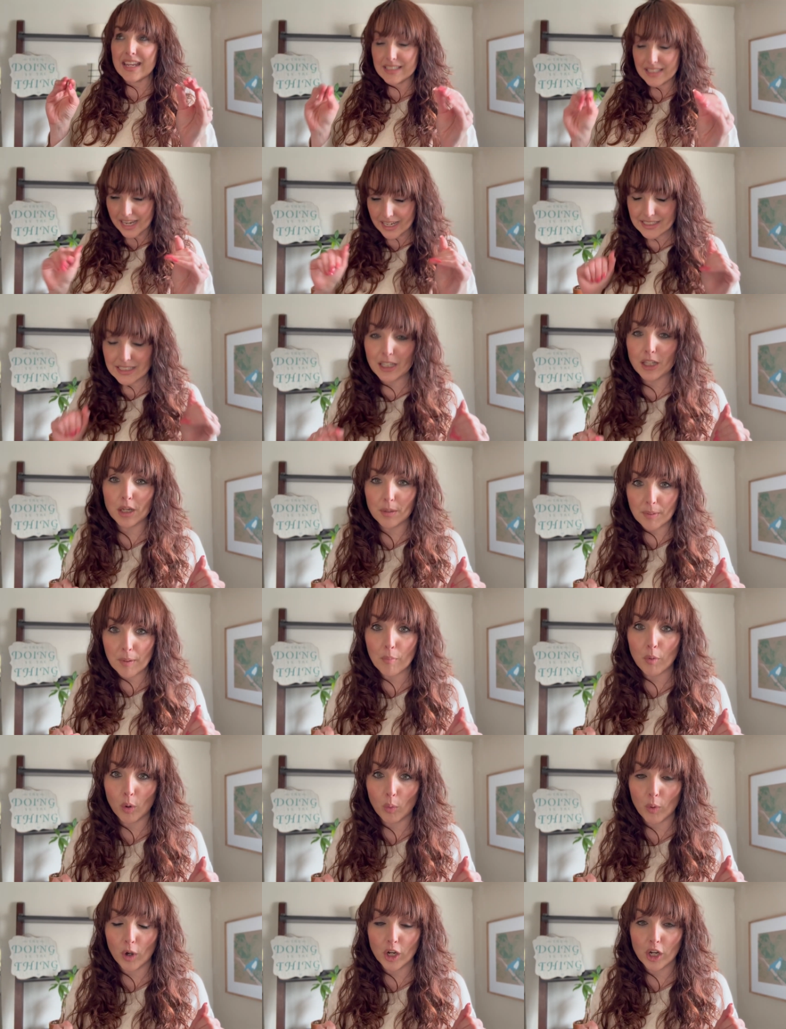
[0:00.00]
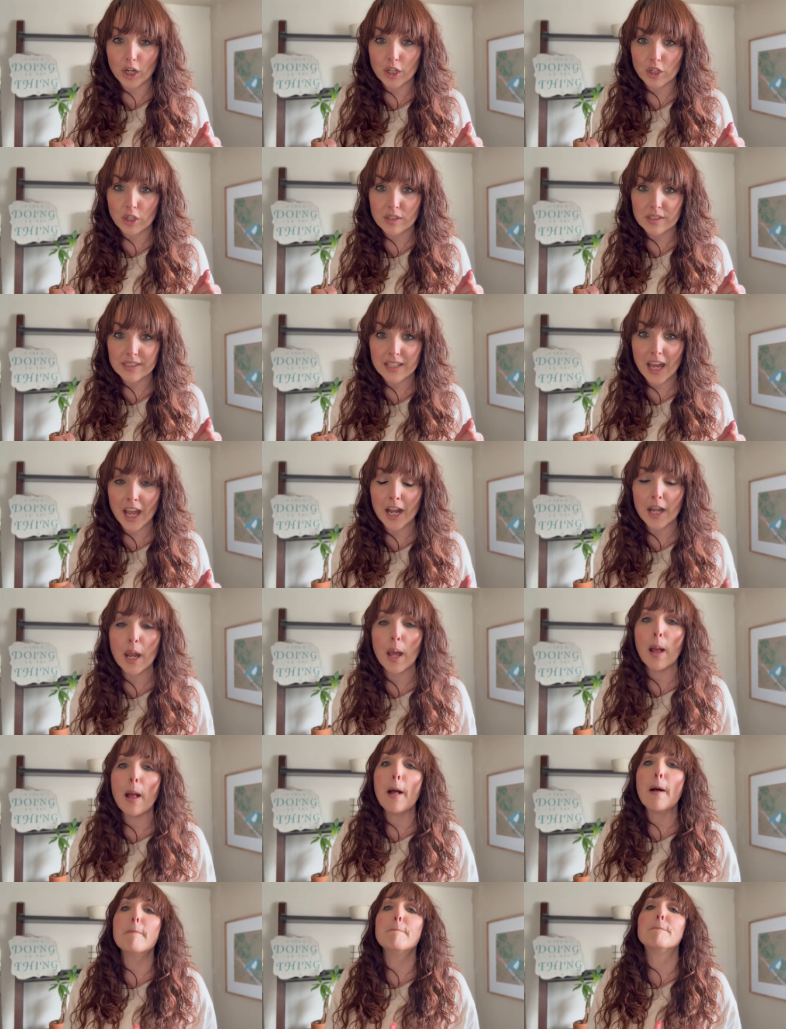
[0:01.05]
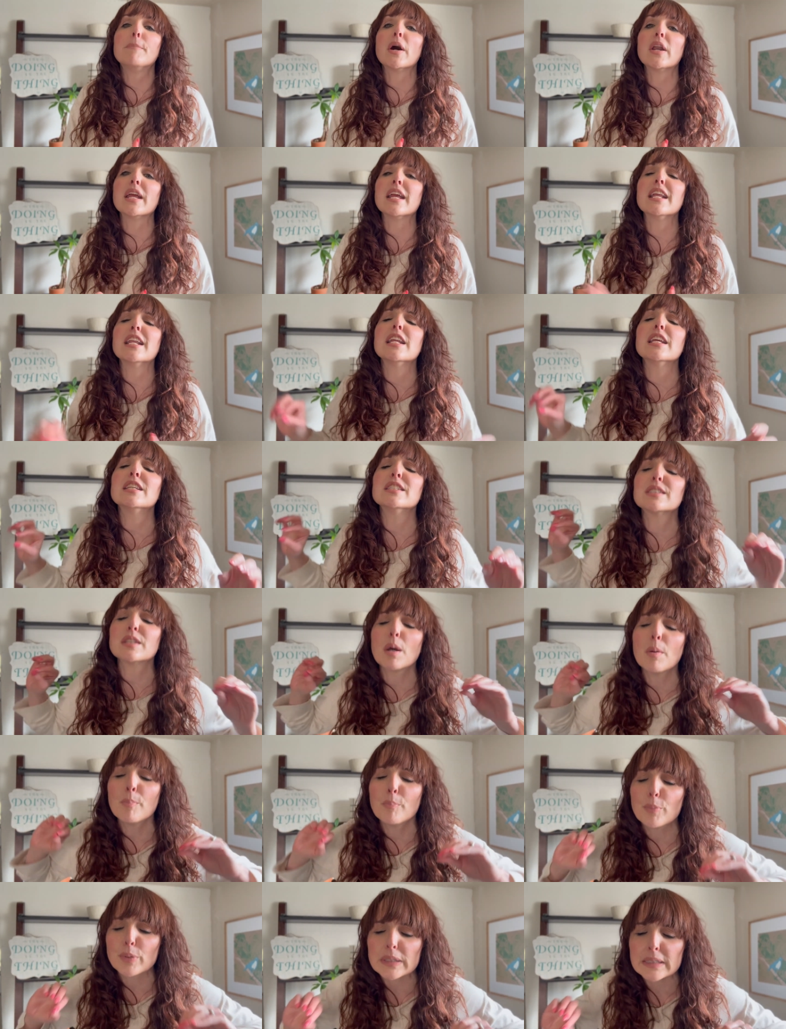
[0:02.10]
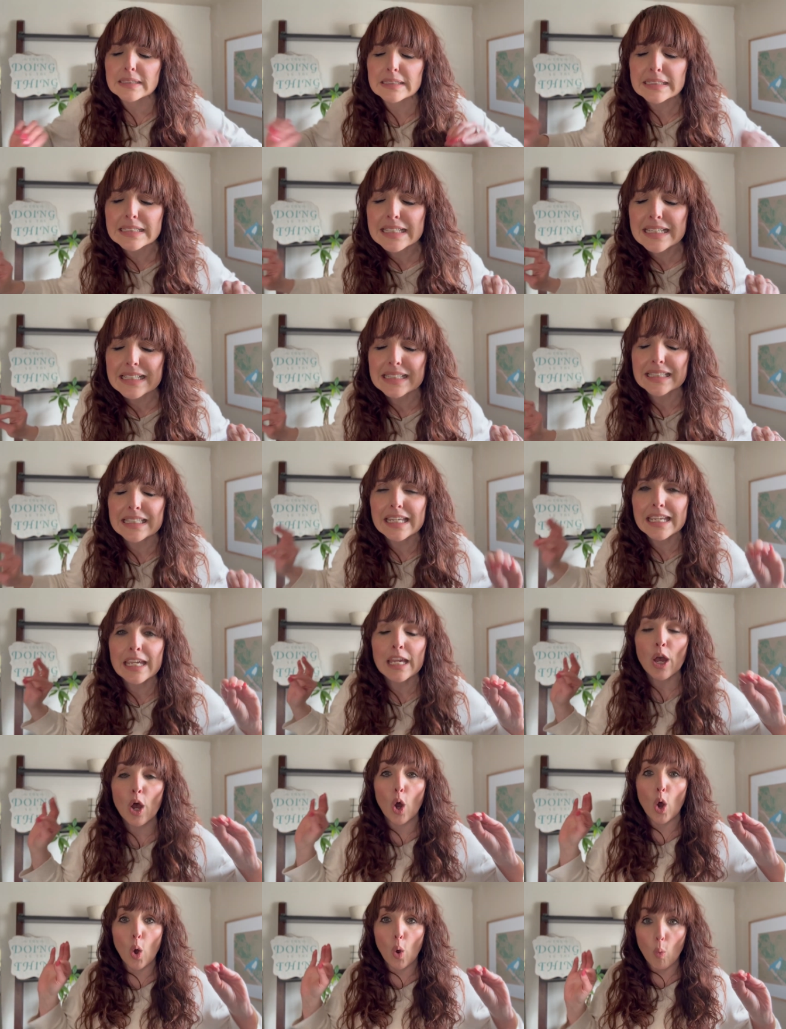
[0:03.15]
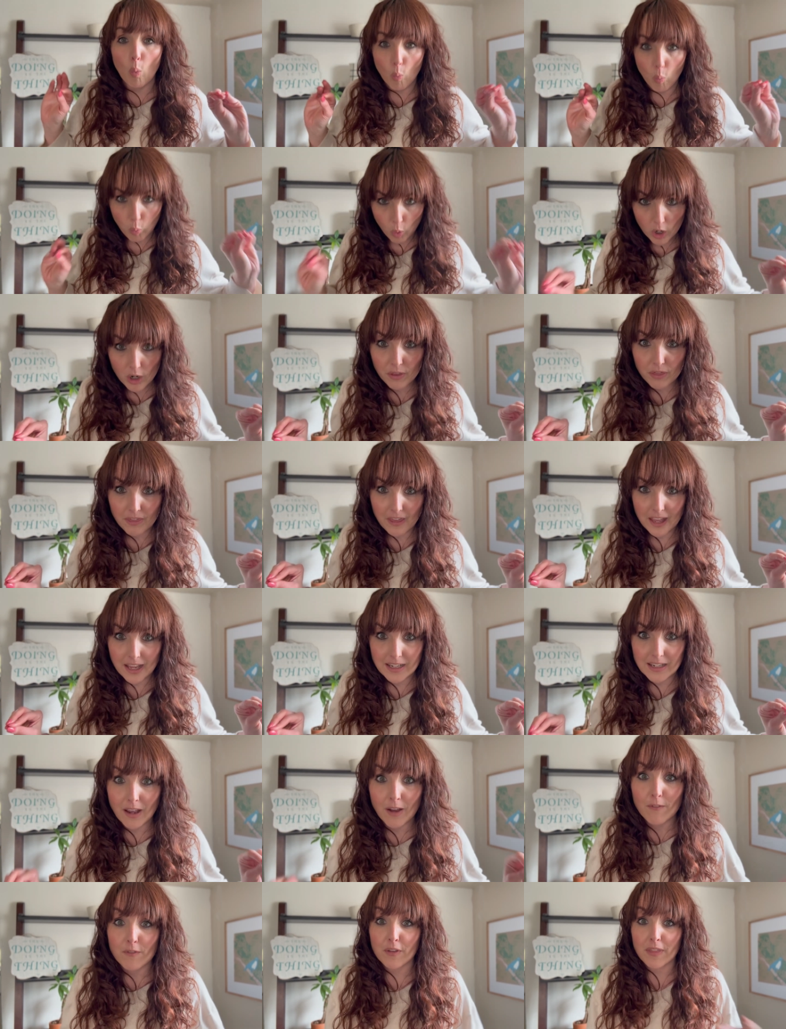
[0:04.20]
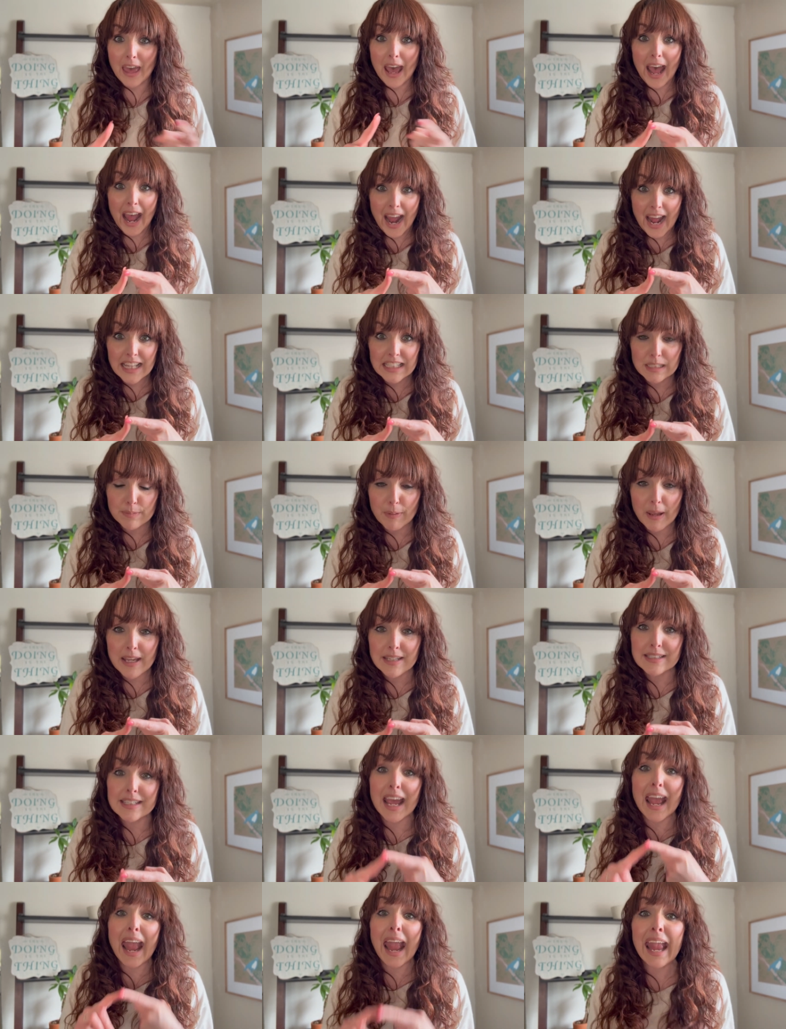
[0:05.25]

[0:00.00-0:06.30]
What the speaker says: takes a little bit more work on your side, but it is completely worth it for the ad spend,